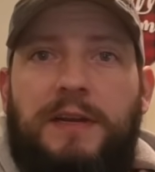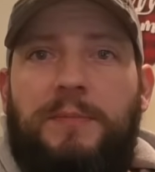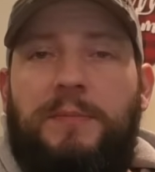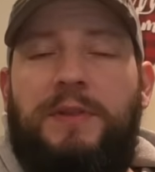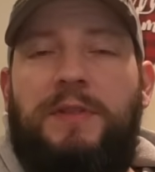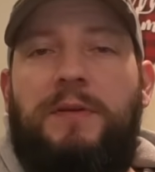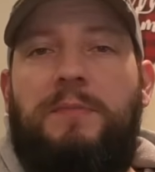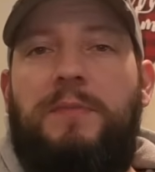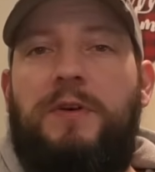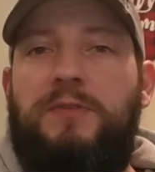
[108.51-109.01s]

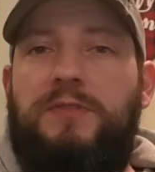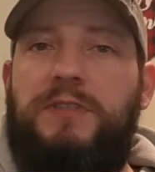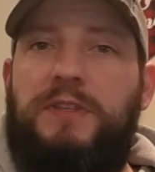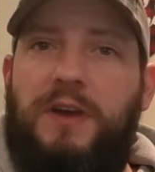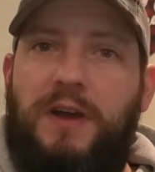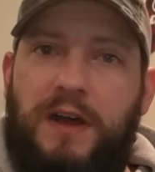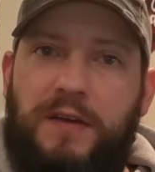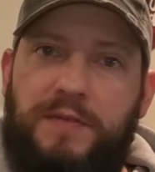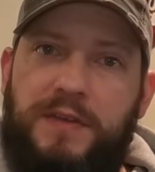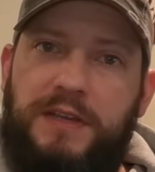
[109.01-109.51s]
But the most
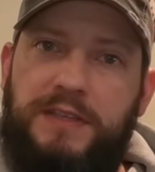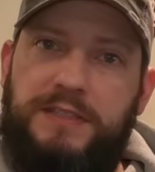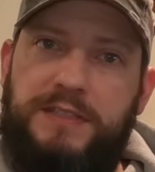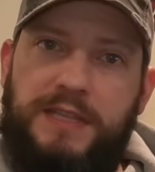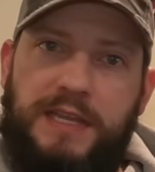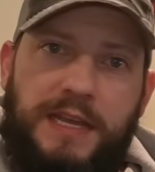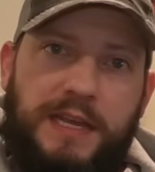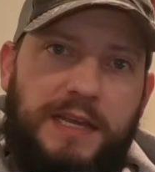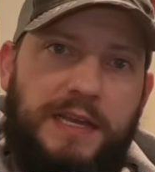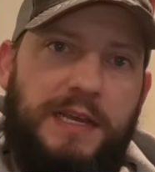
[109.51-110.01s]
obvious
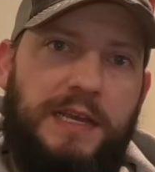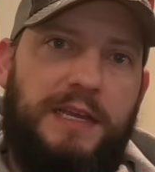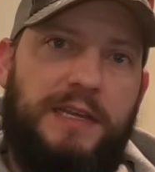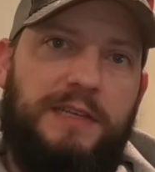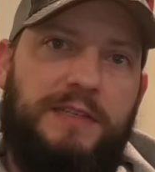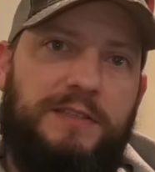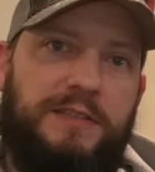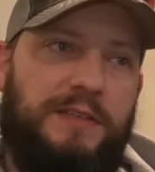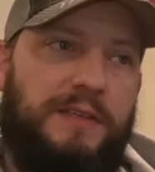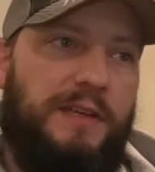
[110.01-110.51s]
thing
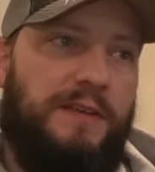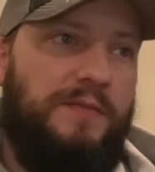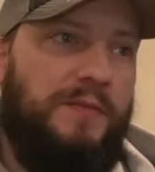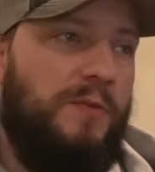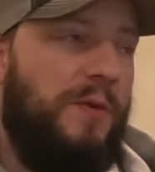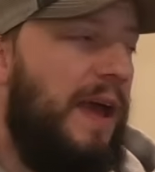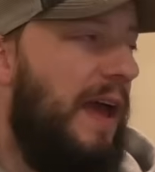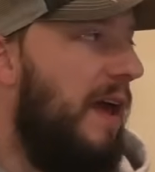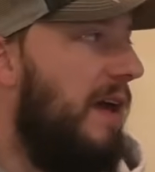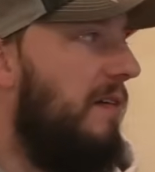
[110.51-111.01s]
is if
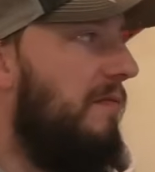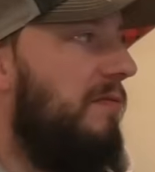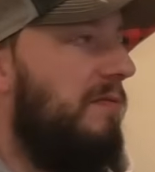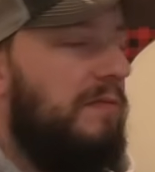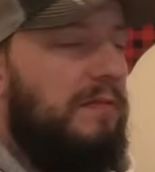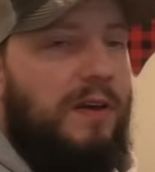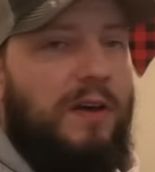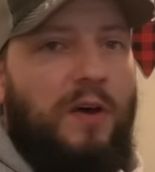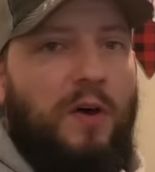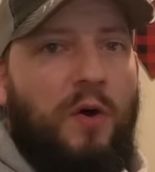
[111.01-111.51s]
you have
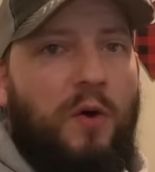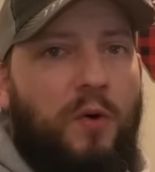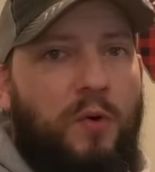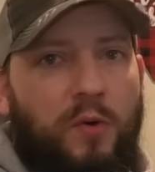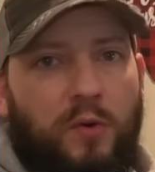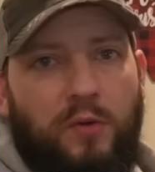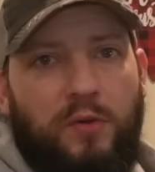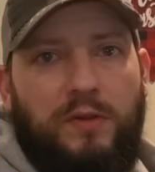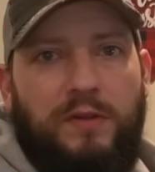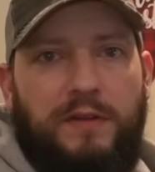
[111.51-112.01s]
a
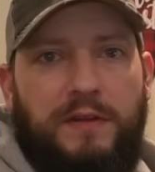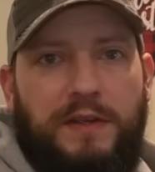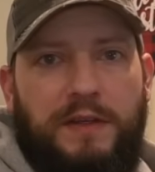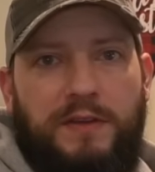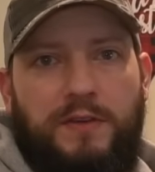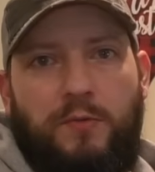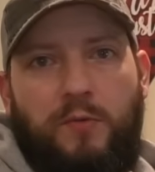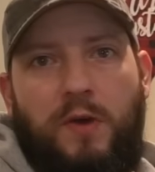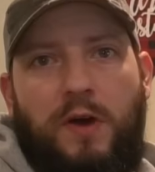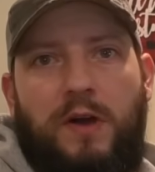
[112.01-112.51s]
hole
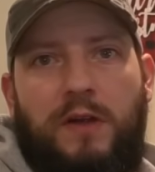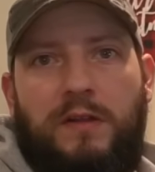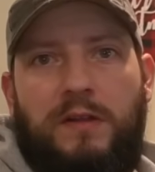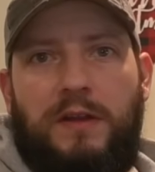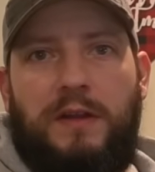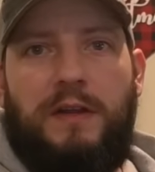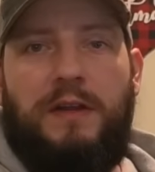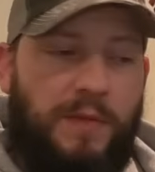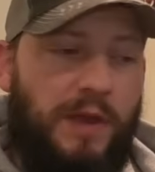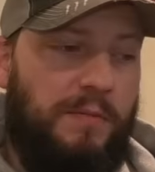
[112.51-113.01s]
in your wall.
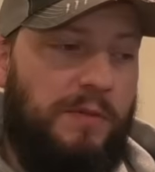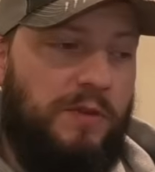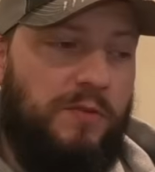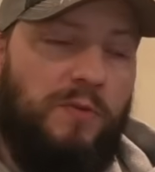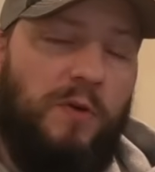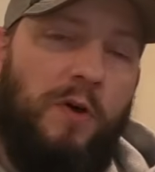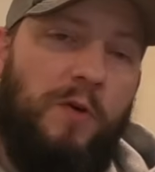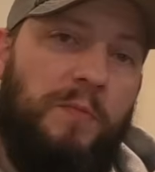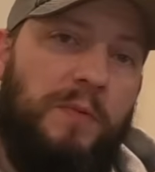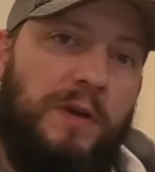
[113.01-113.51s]
Maybe
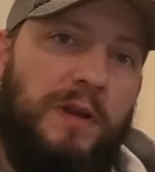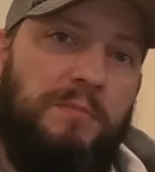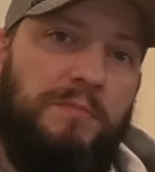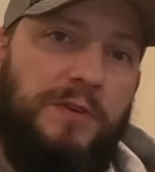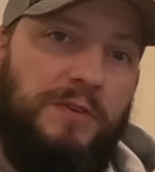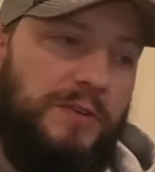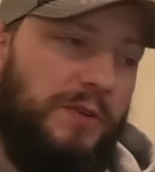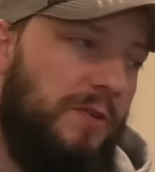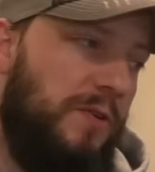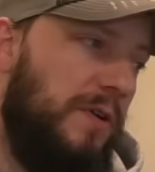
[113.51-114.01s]
you open up
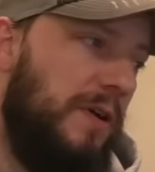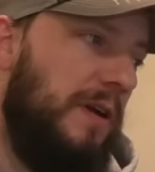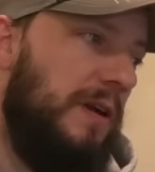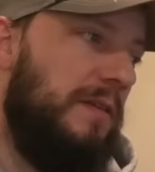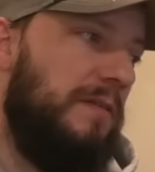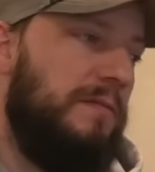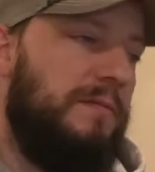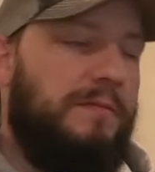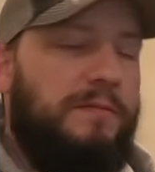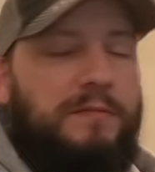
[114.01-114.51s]
your
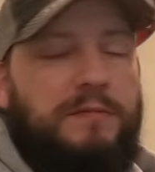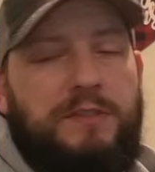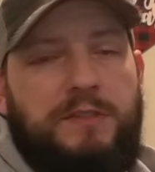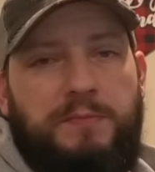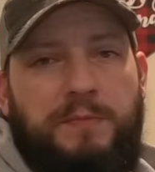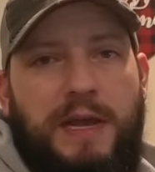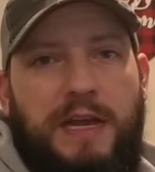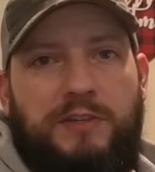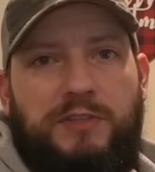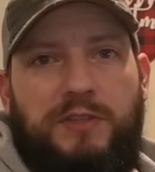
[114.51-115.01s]
door,
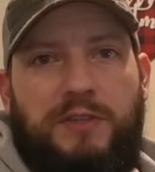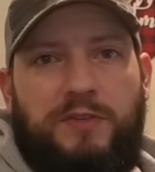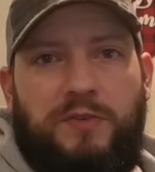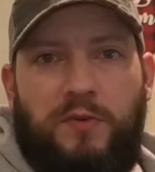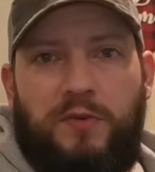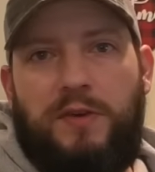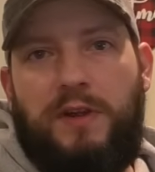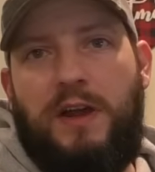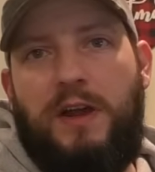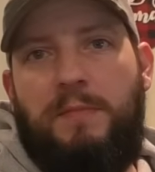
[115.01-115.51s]
smash the
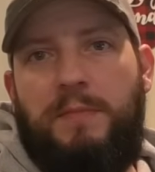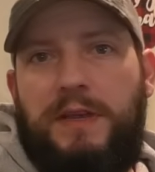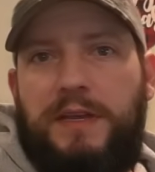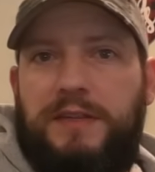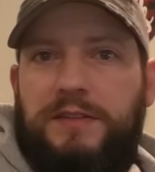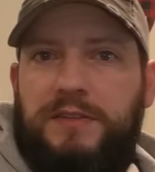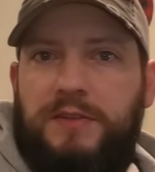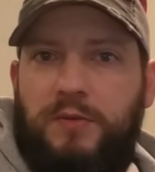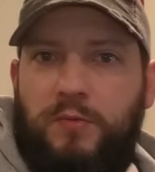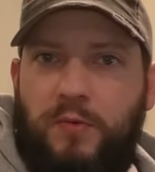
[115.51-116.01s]
doorknob
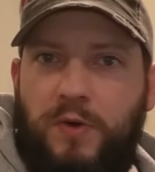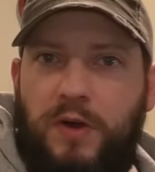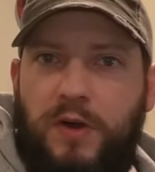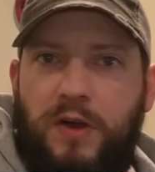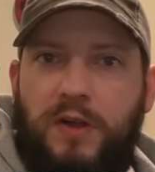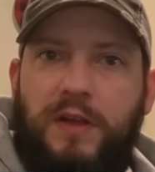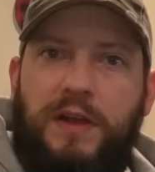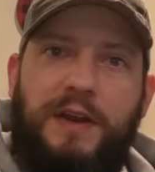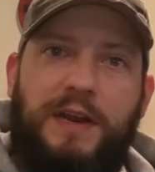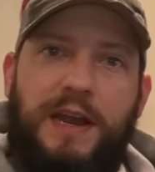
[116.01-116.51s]
into the
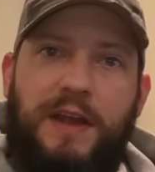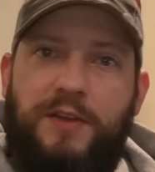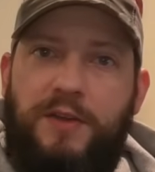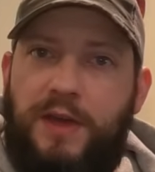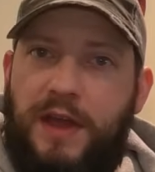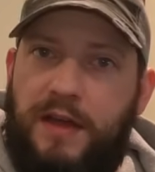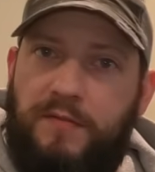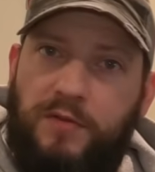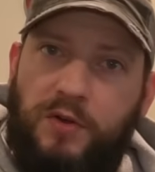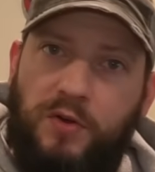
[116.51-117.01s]
wall, and now you have a